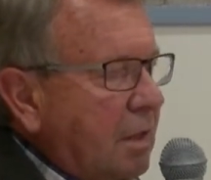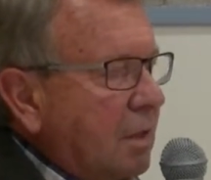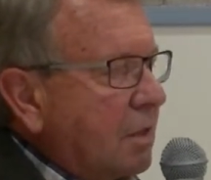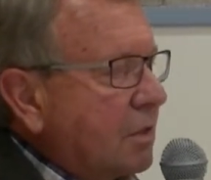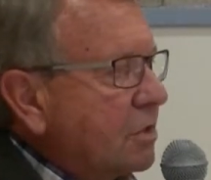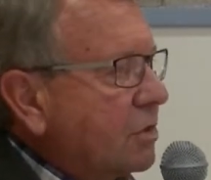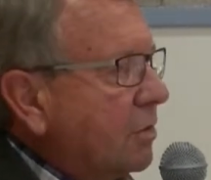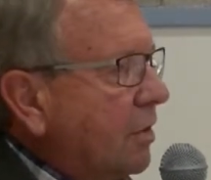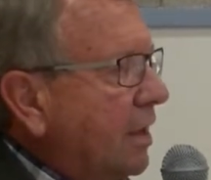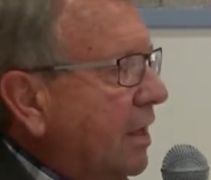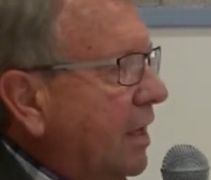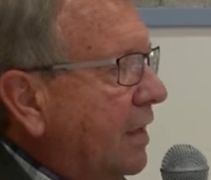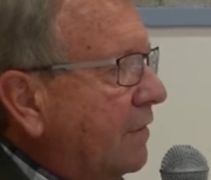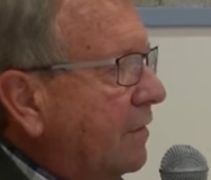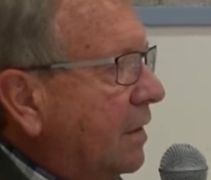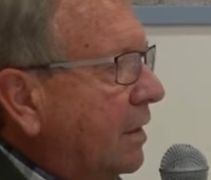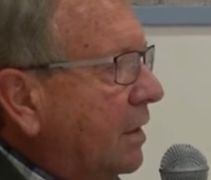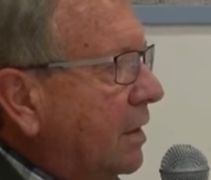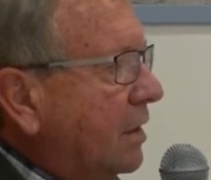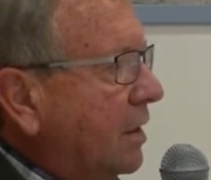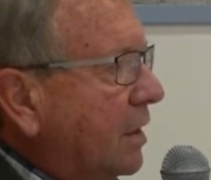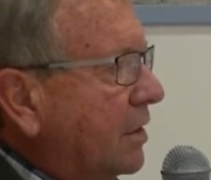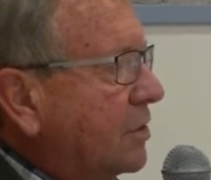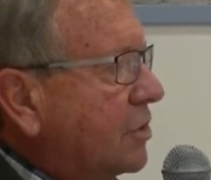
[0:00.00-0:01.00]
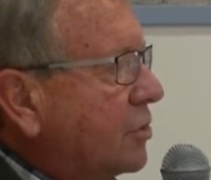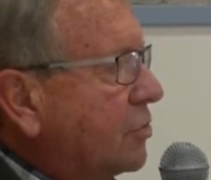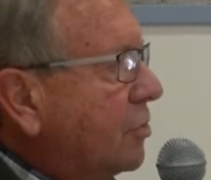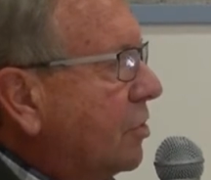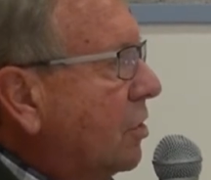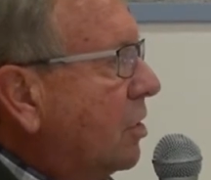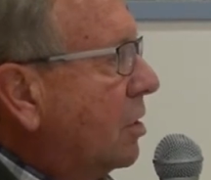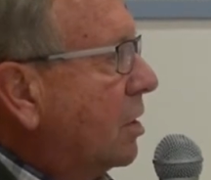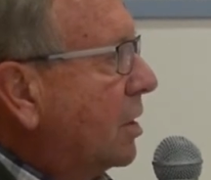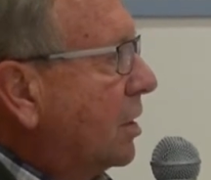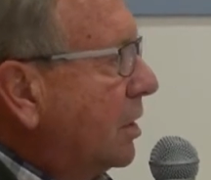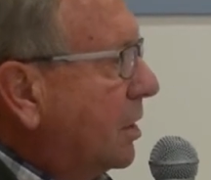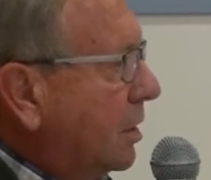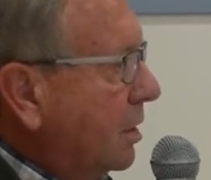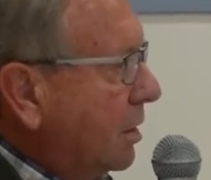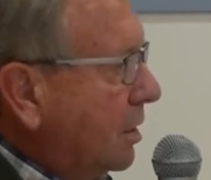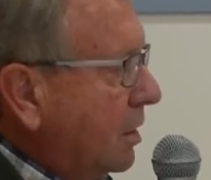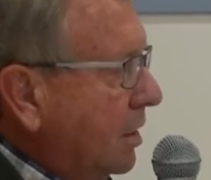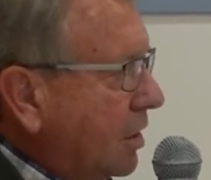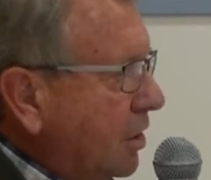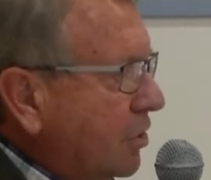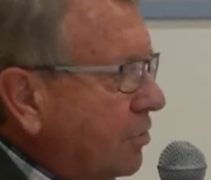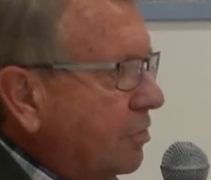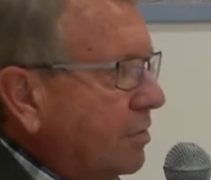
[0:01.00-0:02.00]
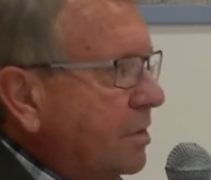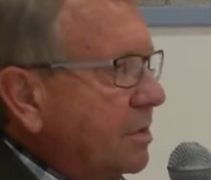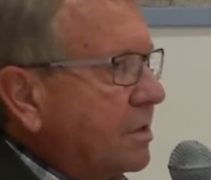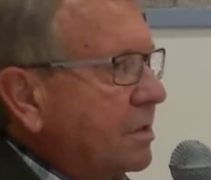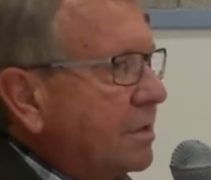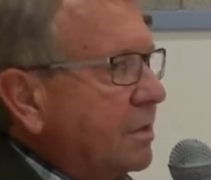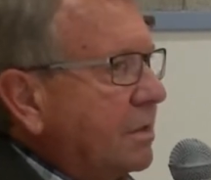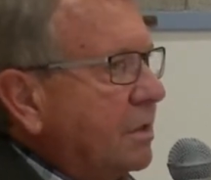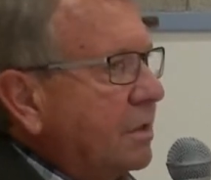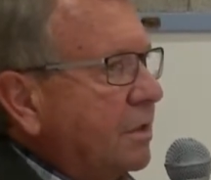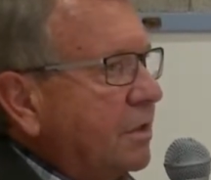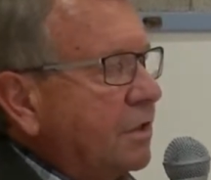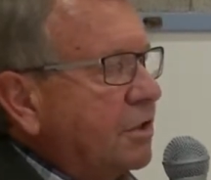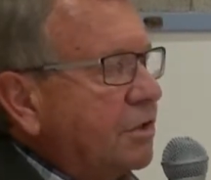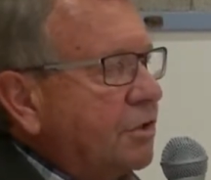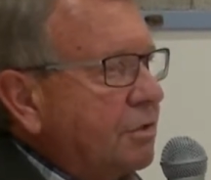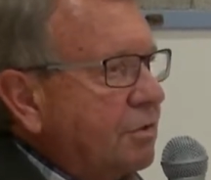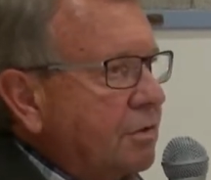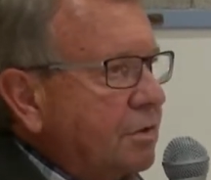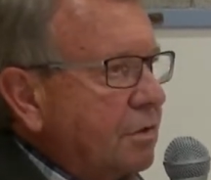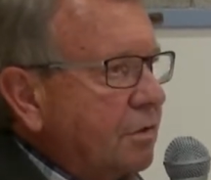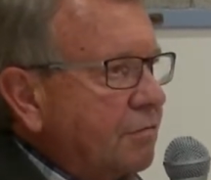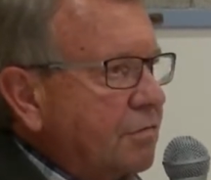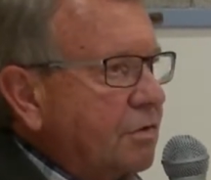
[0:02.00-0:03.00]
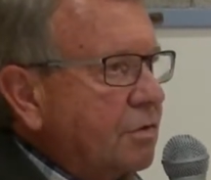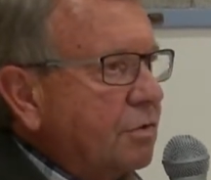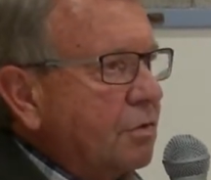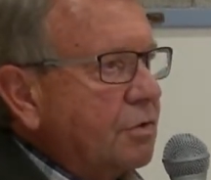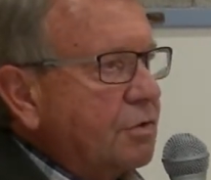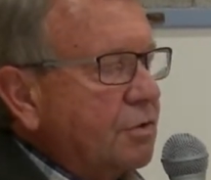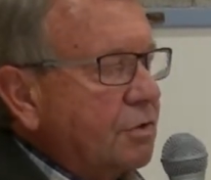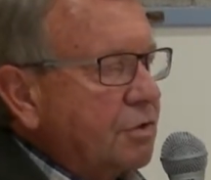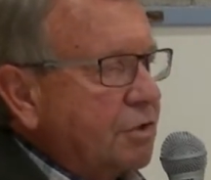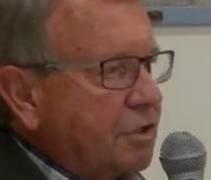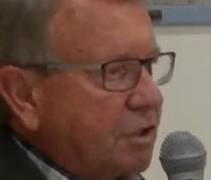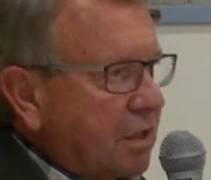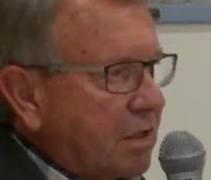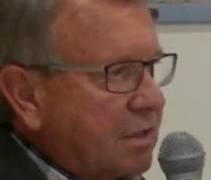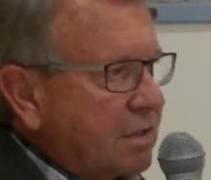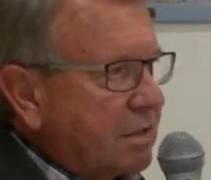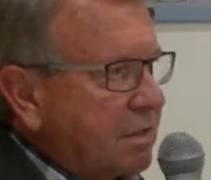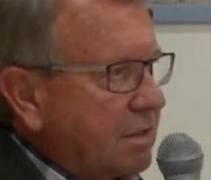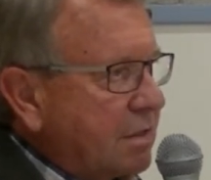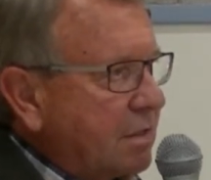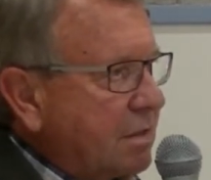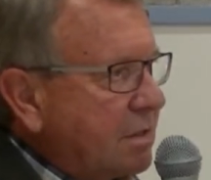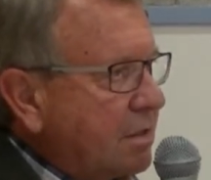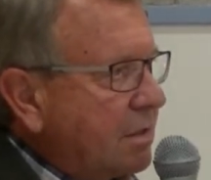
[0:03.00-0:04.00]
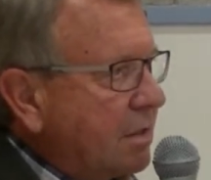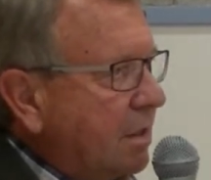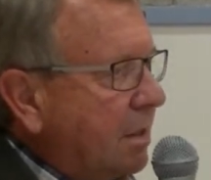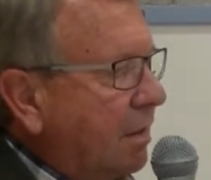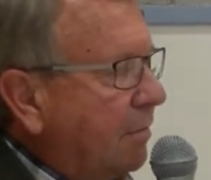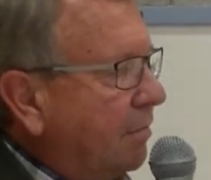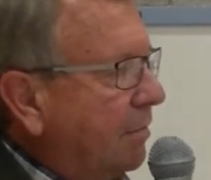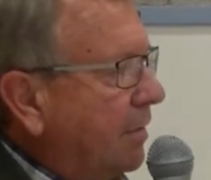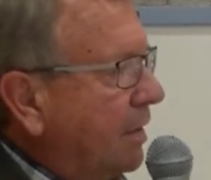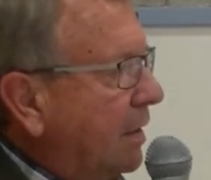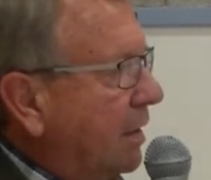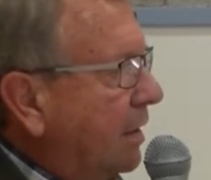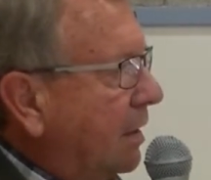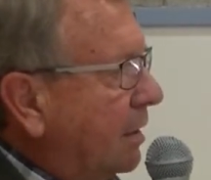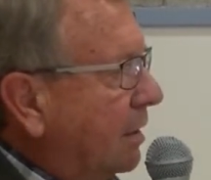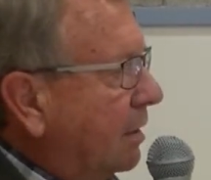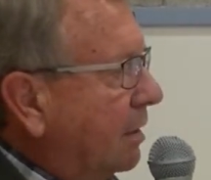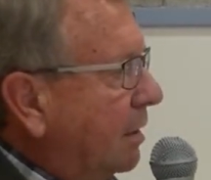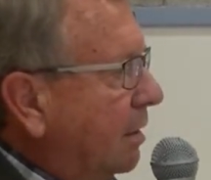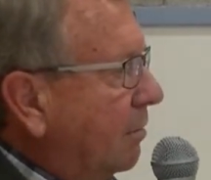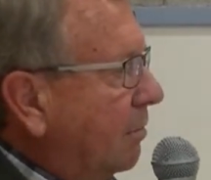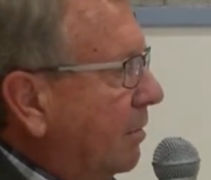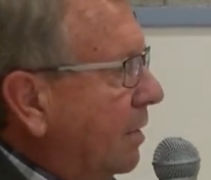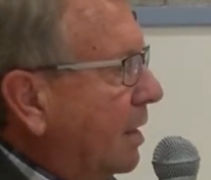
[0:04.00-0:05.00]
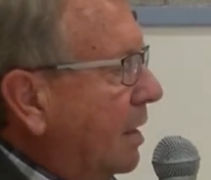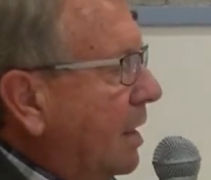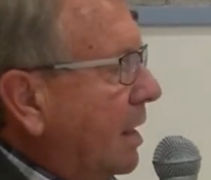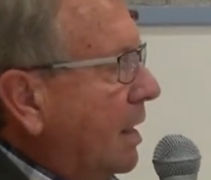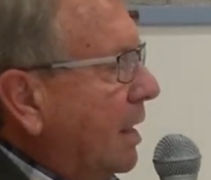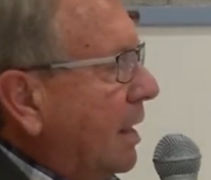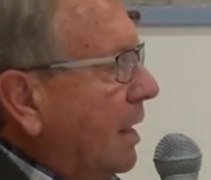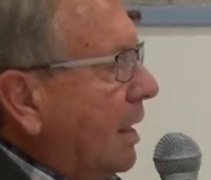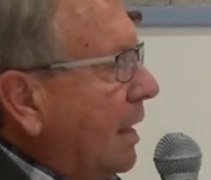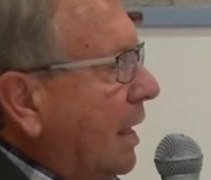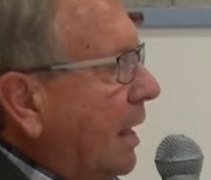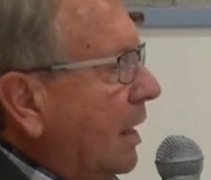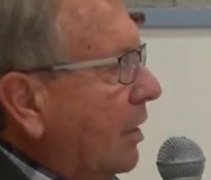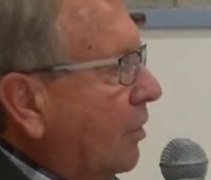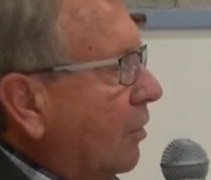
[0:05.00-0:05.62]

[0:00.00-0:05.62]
So I have a strong interest in issues of social justice, and I